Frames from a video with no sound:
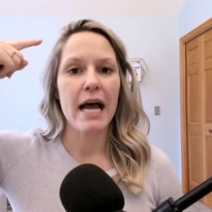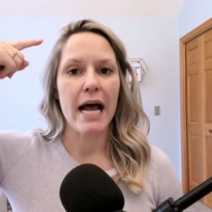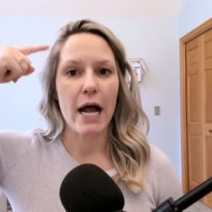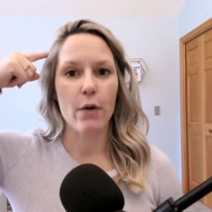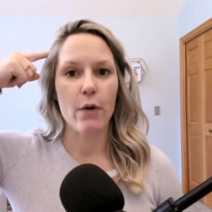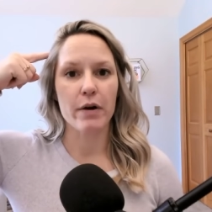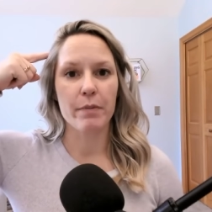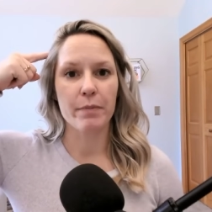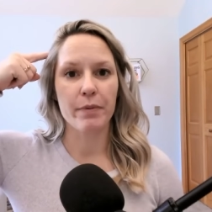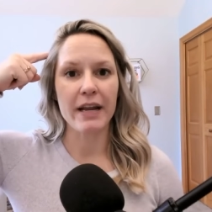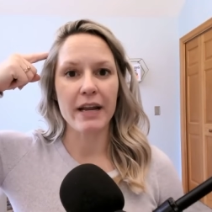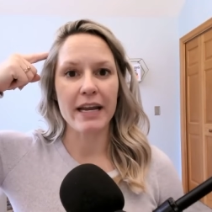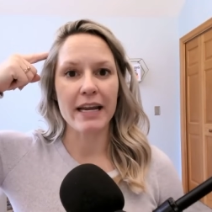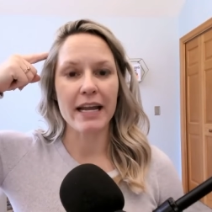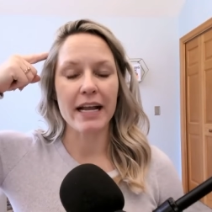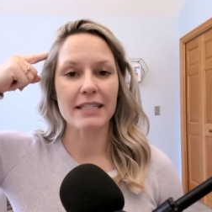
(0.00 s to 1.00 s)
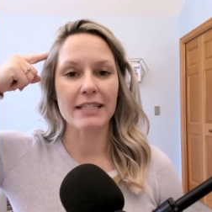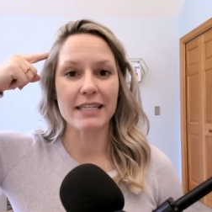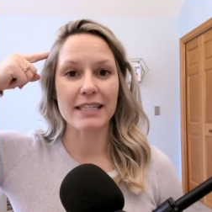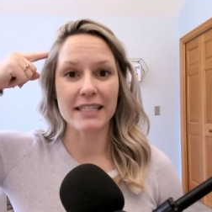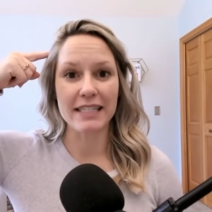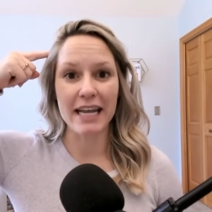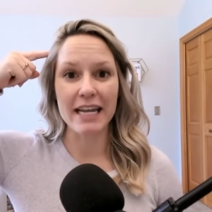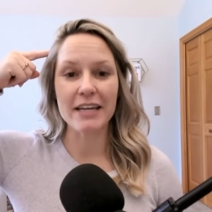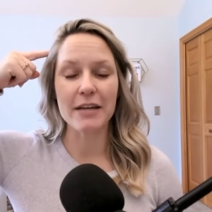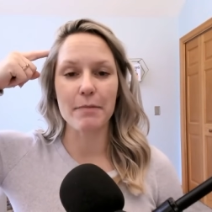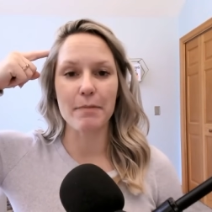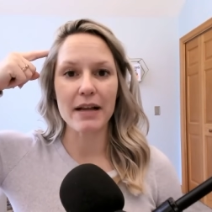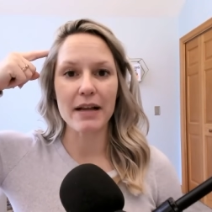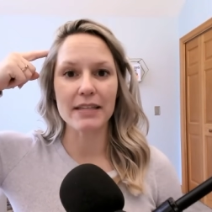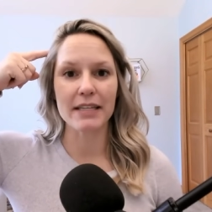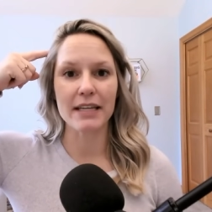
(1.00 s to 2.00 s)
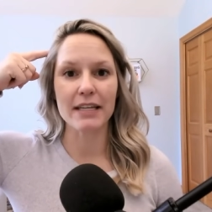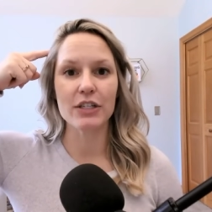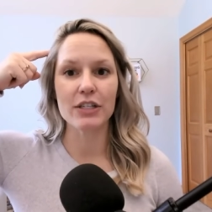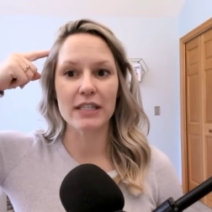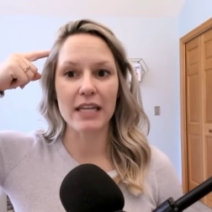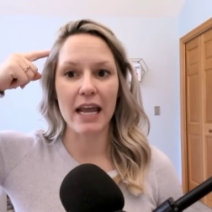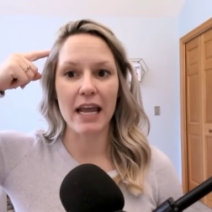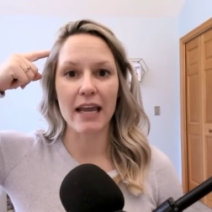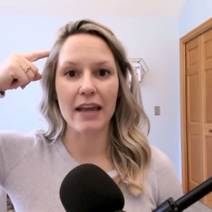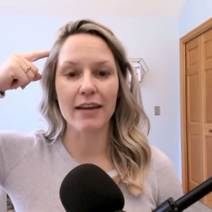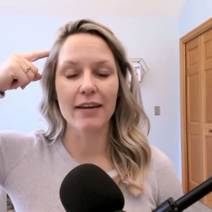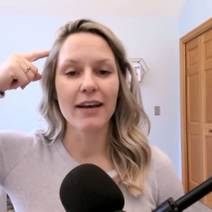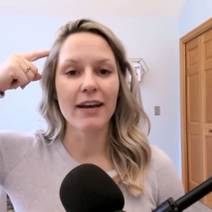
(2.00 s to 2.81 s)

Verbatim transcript: our brain has to send a message saying,